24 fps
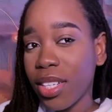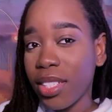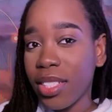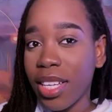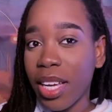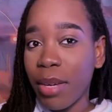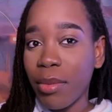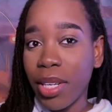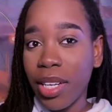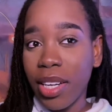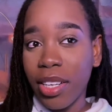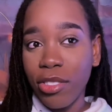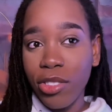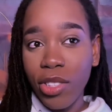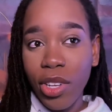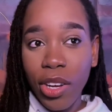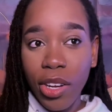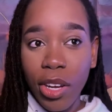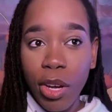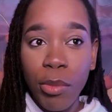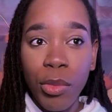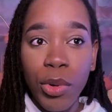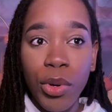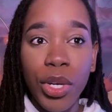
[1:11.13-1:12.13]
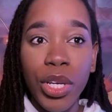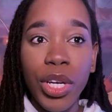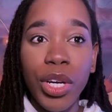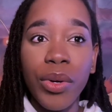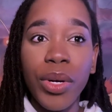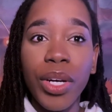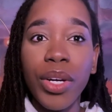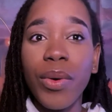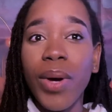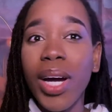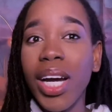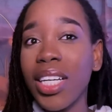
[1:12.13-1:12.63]
type that I'll talk about, you're
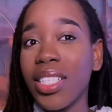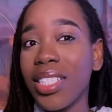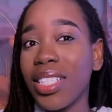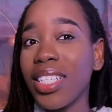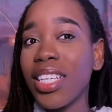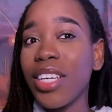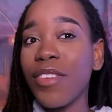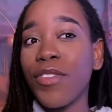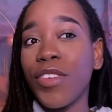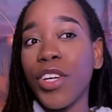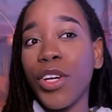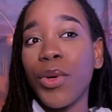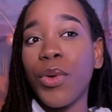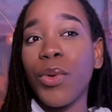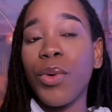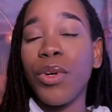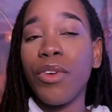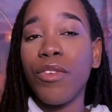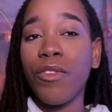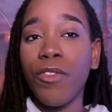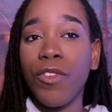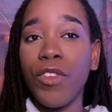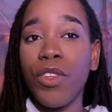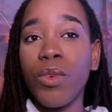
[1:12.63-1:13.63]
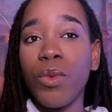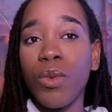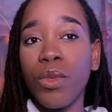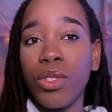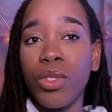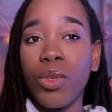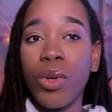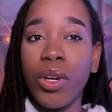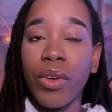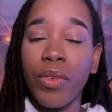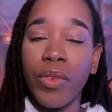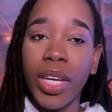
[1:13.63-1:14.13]
required to give your own views
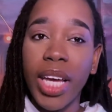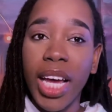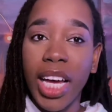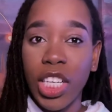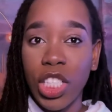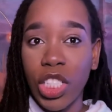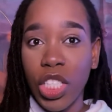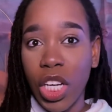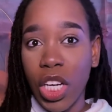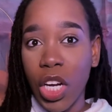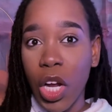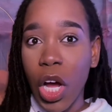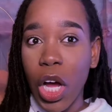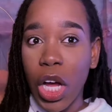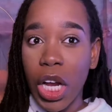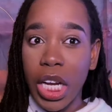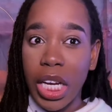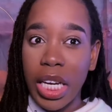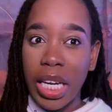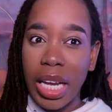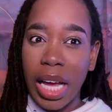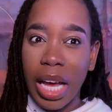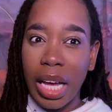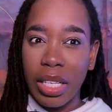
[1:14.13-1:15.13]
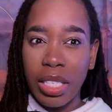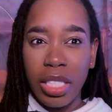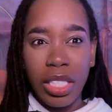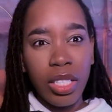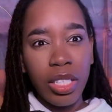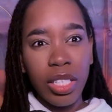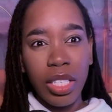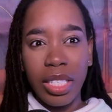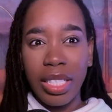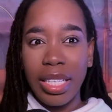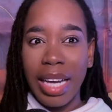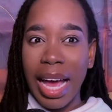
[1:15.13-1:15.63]
or reaction on a
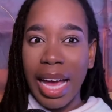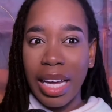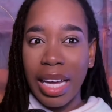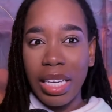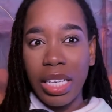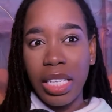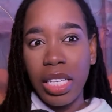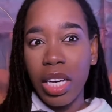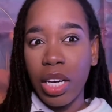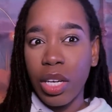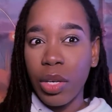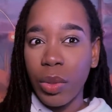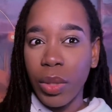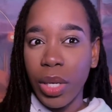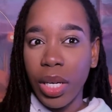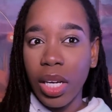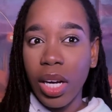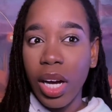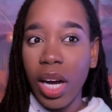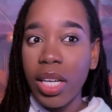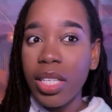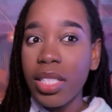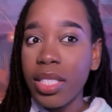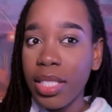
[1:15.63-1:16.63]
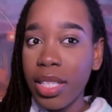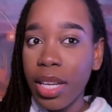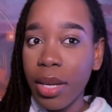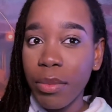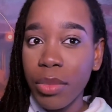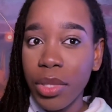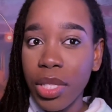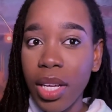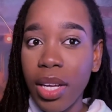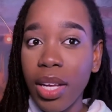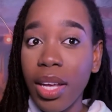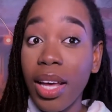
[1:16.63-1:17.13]
certain idea or concept.
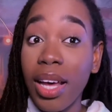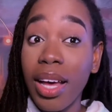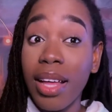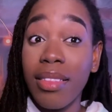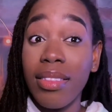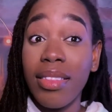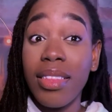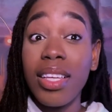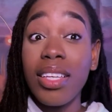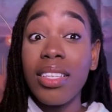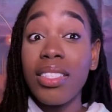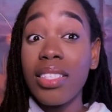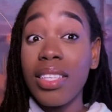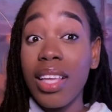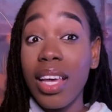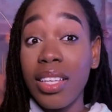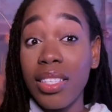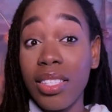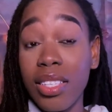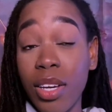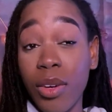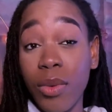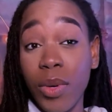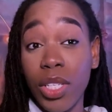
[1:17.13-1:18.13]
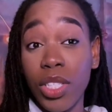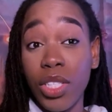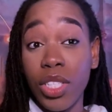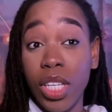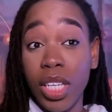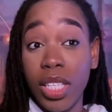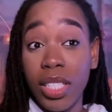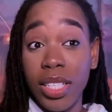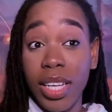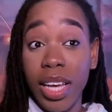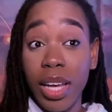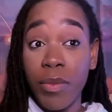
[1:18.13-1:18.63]
And this essay question
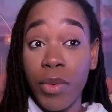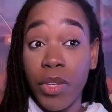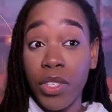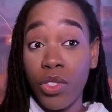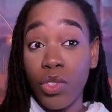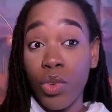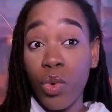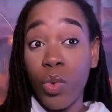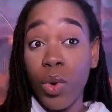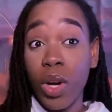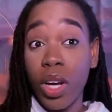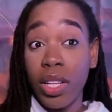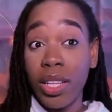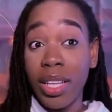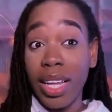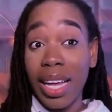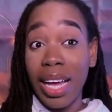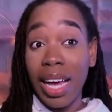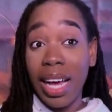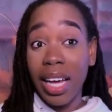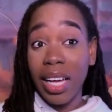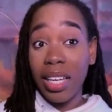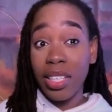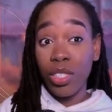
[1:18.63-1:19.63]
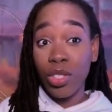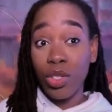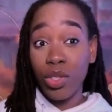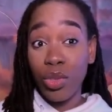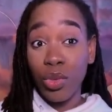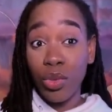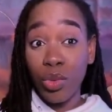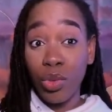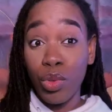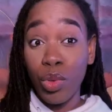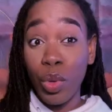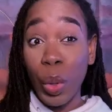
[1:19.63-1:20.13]
type is the one that asks you
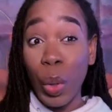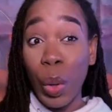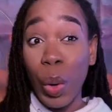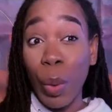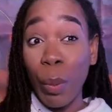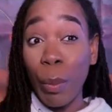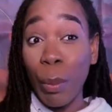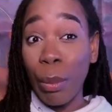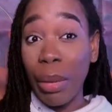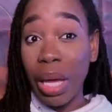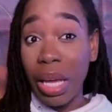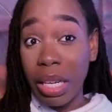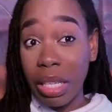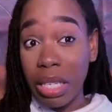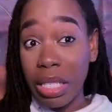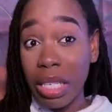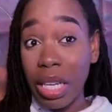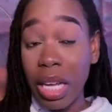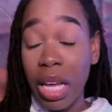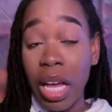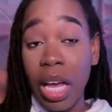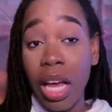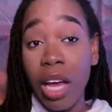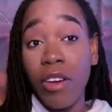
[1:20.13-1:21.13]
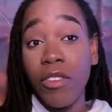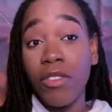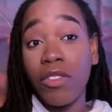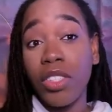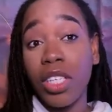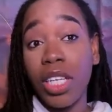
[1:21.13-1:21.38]
to comment. For